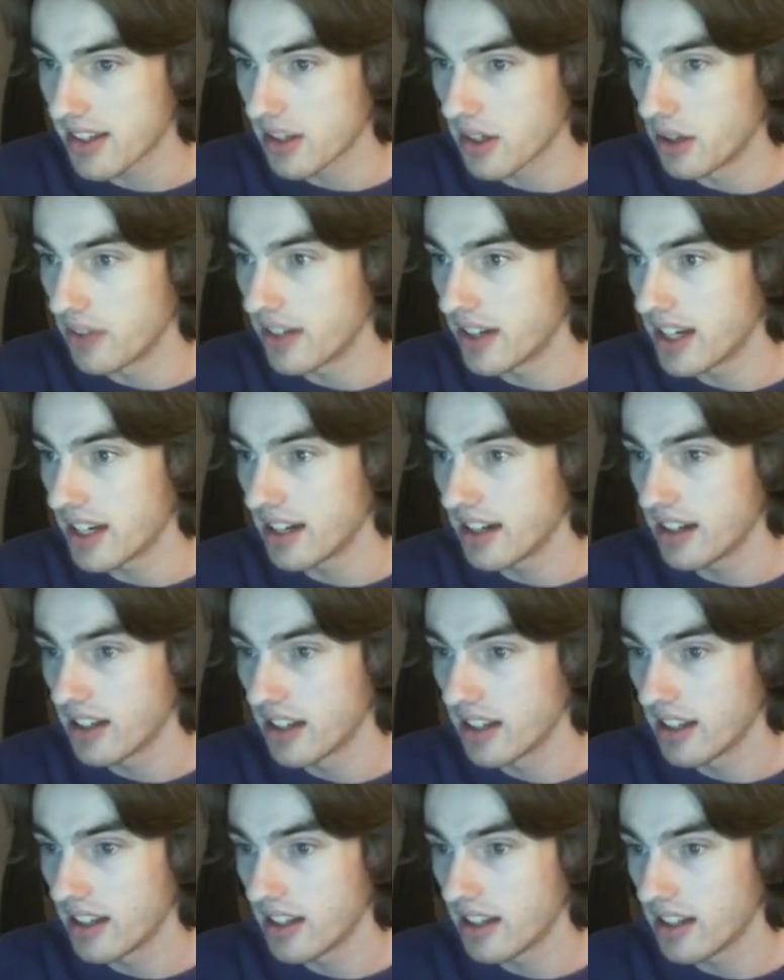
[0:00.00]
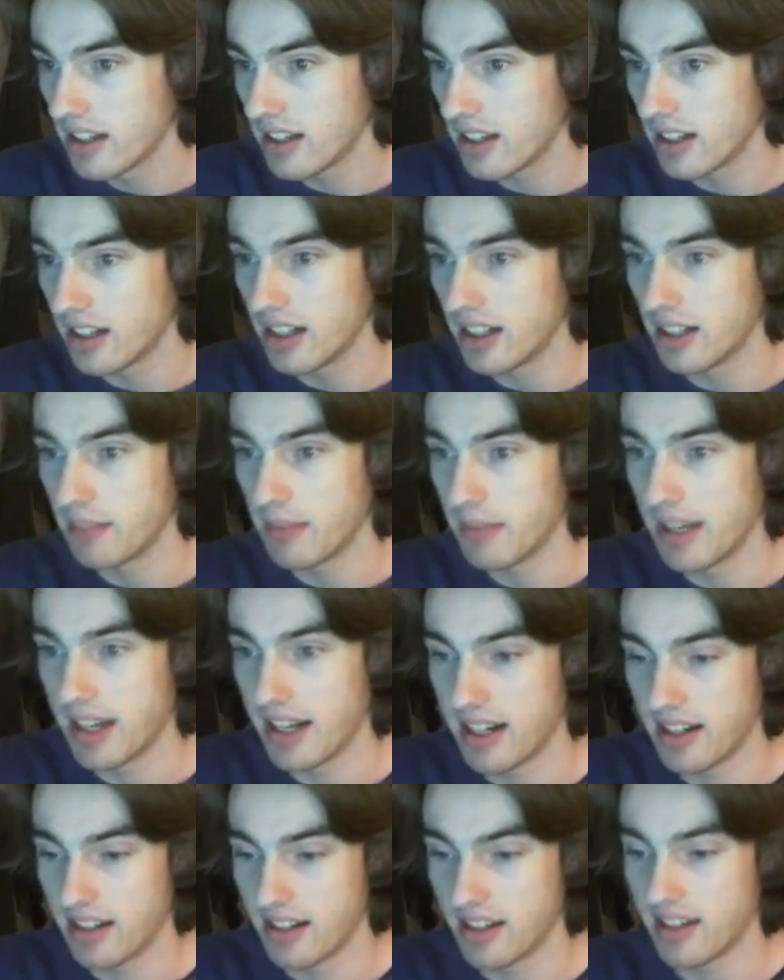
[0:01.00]
Let's go over here
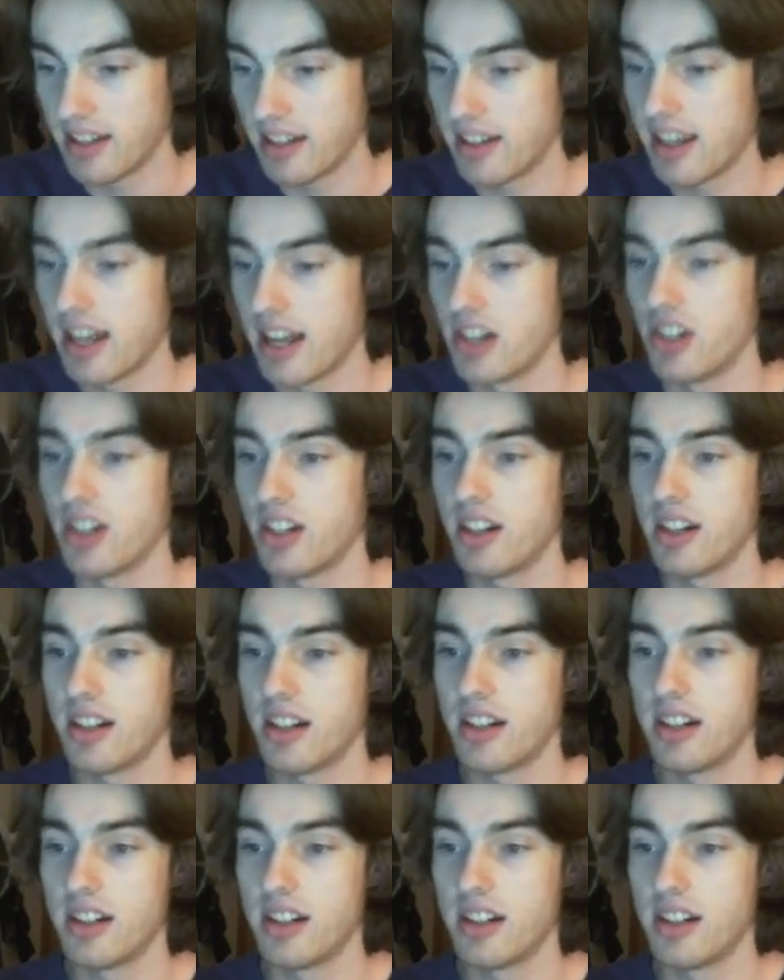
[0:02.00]
and hedge it.